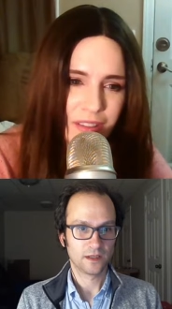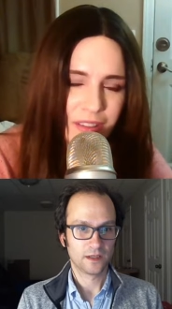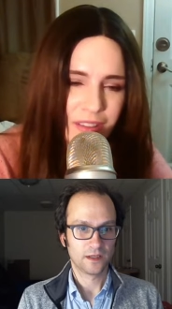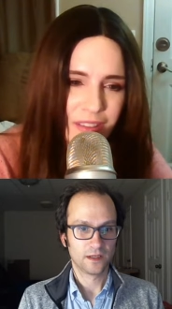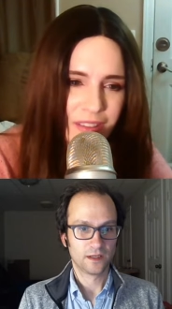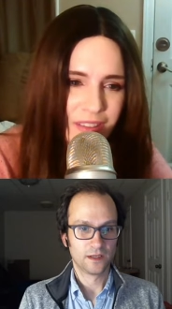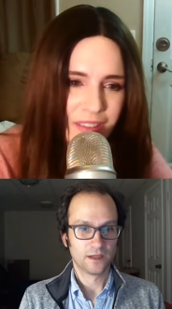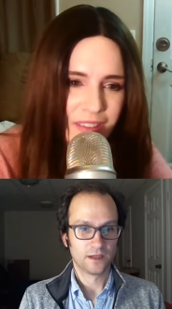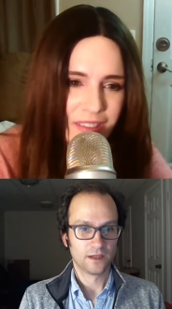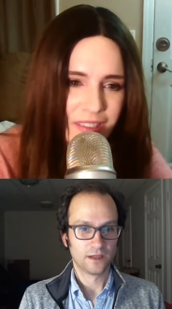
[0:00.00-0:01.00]

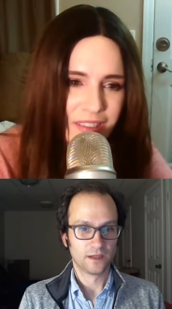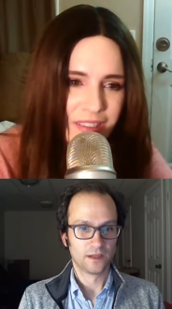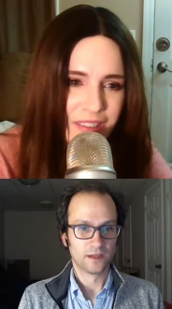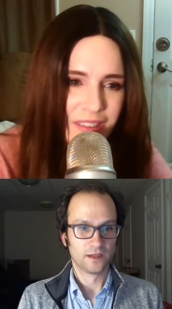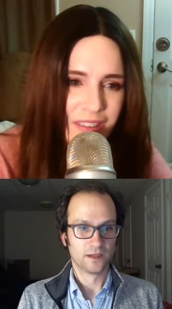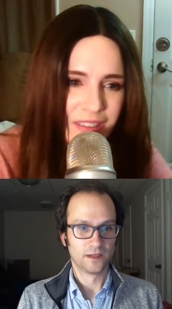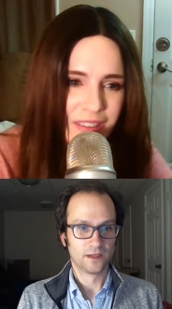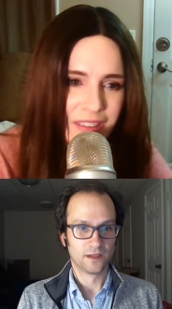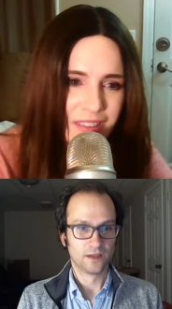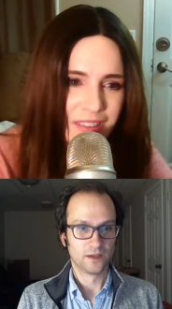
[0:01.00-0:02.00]

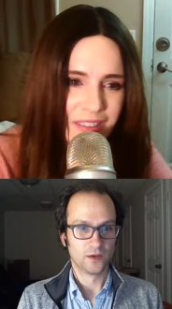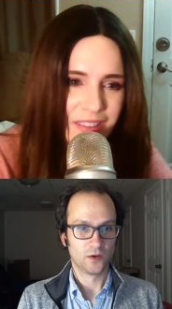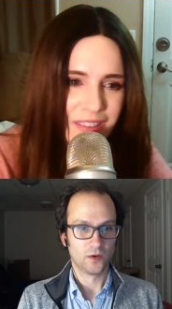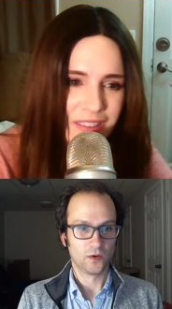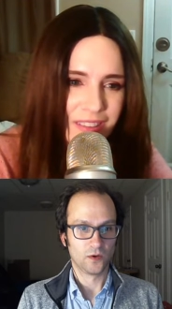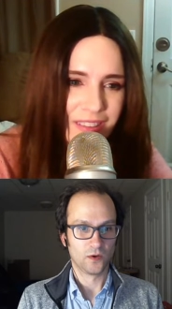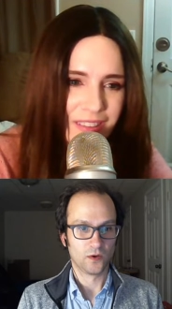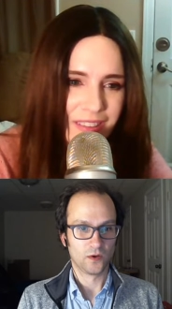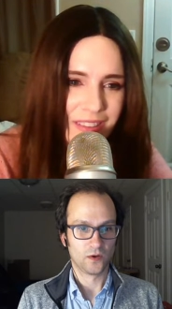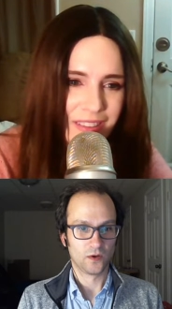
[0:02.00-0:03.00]

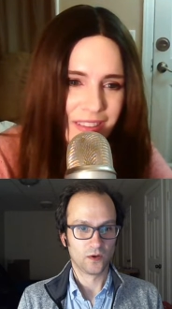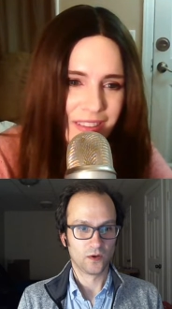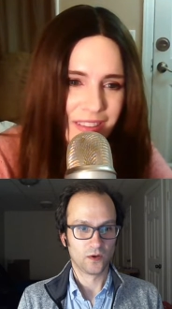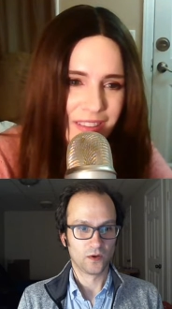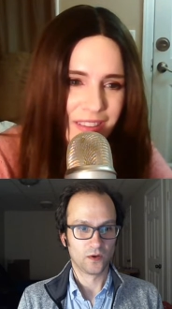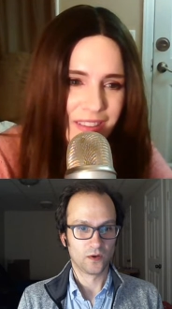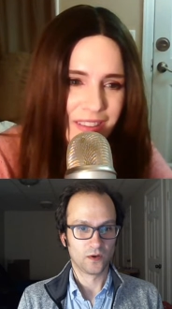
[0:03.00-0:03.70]
No one is speaking in this clip.